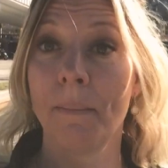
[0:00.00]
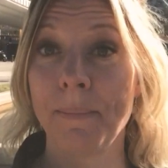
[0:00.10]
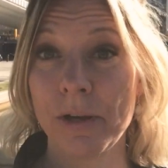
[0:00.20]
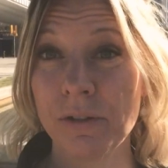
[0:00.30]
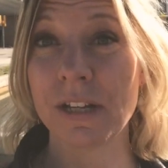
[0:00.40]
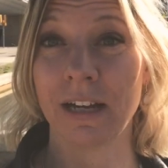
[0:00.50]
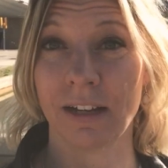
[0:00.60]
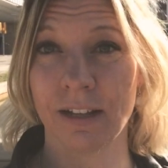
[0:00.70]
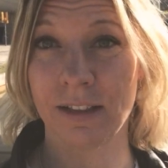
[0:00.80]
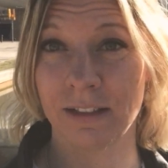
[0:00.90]
Music.
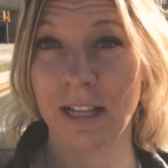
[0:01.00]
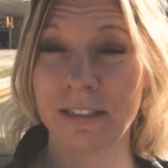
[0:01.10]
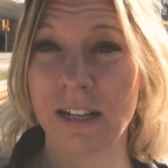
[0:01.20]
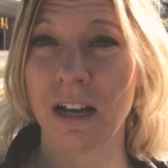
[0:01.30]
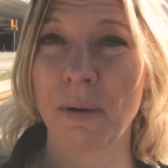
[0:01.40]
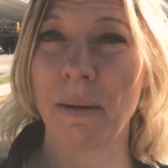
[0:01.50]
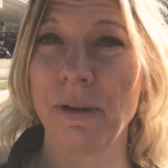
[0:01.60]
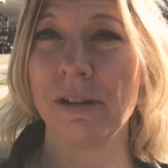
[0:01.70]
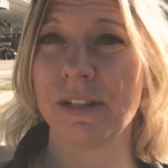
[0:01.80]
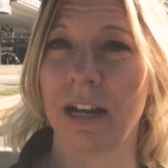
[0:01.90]
Let's talk about
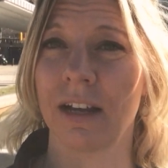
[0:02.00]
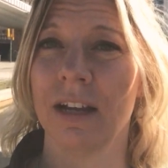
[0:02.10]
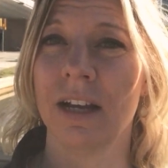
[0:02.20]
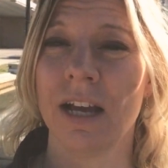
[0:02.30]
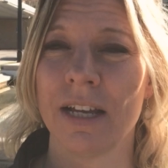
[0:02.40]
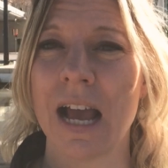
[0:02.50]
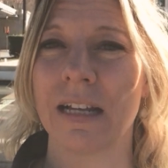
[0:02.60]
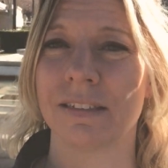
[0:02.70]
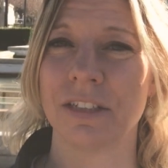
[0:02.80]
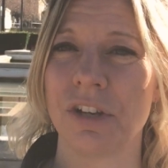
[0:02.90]
music.
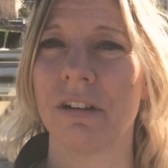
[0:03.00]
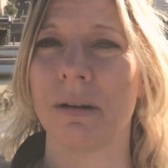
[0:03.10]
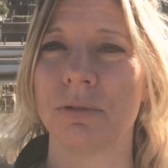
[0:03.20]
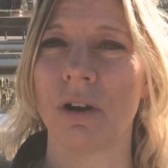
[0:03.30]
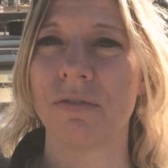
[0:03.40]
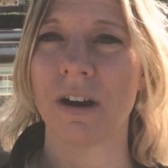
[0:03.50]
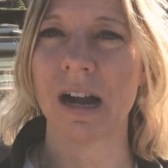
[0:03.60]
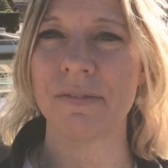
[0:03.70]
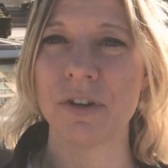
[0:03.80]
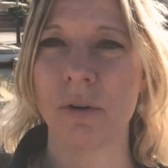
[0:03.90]
Yes, in Europe so far
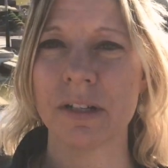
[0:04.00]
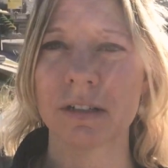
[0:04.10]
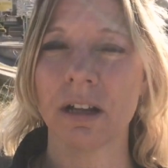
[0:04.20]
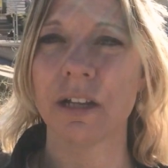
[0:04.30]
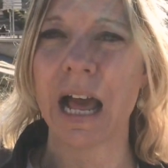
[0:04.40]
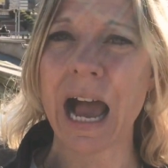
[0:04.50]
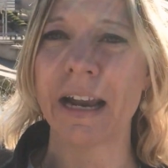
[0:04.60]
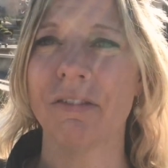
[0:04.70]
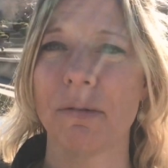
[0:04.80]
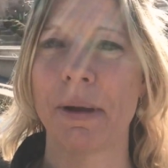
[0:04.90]
I've noticed a
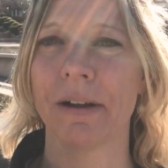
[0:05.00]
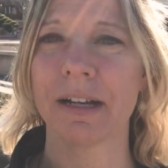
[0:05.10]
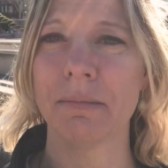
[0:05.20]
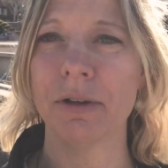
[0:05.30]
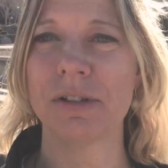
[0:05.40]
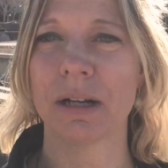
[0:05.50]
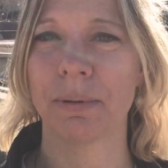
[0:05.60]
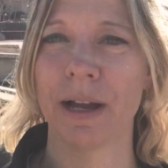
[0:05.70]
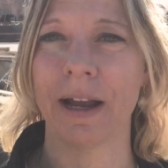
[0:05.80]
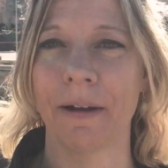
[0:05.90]
lot of American music
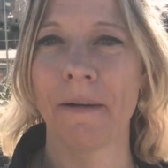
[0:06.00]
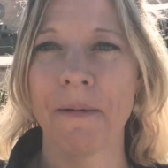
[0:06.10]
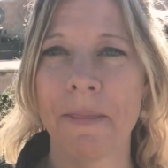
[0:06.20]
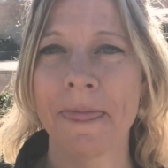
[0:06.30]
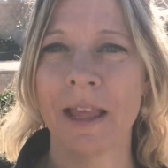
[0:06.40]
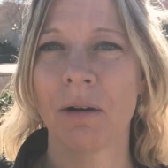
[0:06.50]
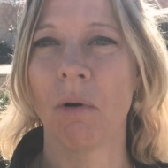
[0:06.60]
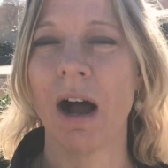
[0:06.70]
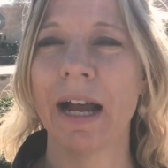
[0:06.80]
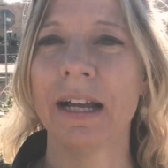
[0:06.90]
playing.
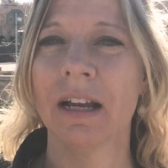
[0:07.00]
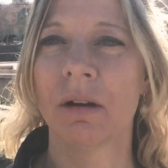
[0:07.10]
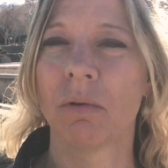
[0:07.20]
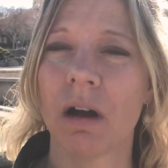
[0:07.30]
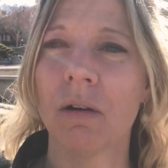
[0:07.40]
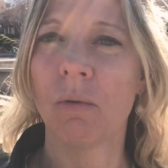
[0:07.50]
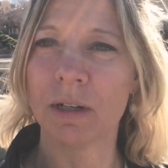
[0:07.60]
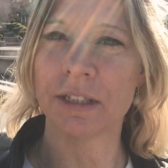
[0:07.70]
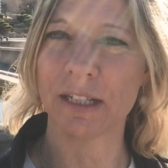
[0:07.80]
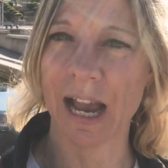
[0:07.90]
Why? Well,
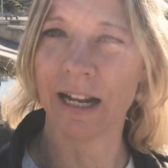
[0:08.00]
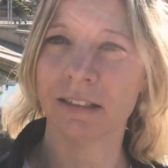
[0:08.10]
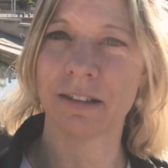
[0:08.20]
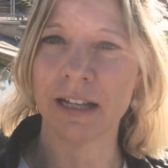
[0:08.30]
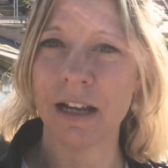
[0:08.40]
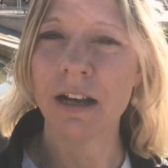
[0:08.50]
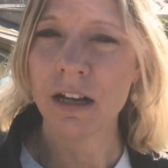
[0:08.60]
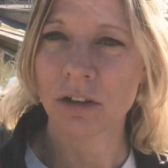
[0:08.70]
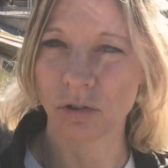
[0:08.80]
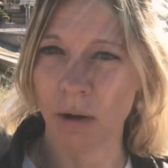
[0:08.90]
once again, it's the
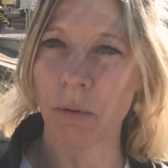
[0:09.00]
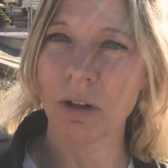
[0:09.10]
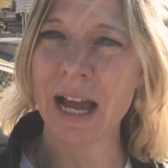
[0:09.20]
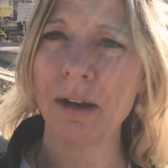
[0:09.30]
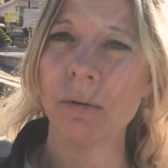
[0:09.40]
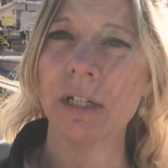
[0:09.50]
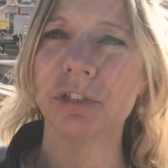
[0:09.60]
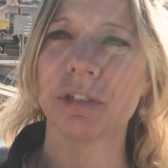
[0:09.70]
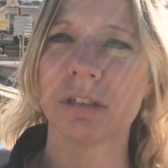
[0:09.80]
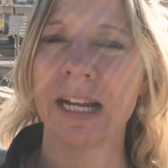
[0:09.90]
global language,
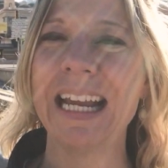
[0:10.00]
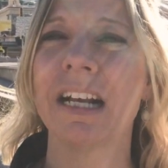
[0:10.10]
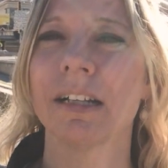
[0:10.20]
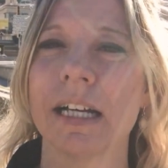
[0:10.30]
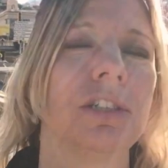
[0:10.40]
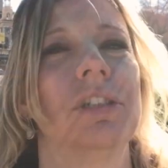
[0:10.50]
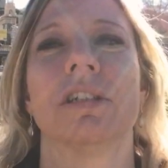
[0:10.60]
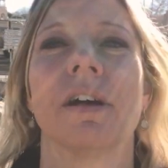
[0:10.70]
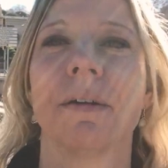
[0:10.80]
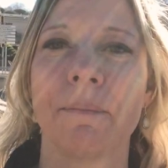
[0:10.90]
English.
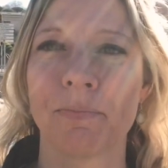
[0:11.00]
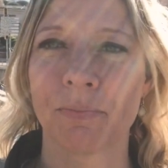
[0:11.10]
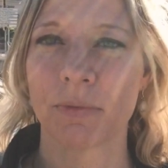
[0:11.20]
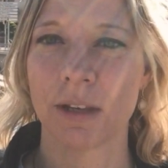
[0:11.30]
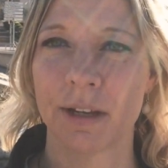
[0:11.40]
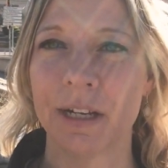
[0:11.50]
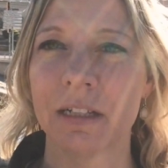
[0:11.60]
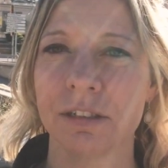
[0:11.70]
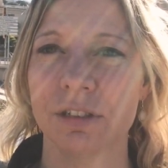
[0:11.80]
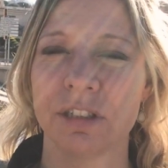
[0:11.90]

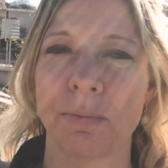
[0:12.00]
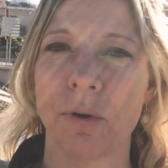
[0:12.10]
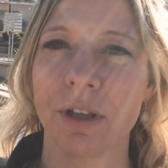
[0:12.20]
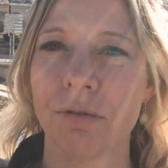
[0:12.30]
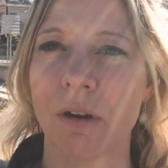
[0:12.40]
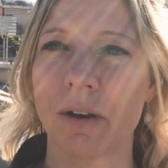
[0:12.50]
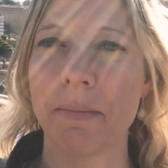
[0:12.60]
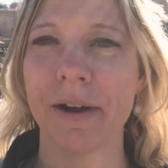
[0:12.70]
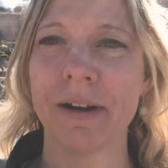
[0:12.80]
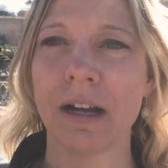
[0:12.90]
English is spoken throughout
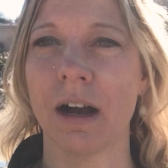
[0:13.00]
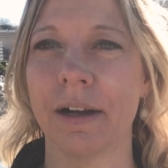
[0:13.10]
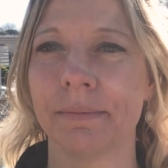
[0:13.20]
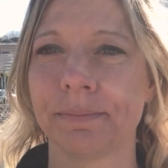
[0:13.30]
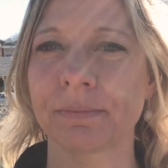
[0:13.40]
America.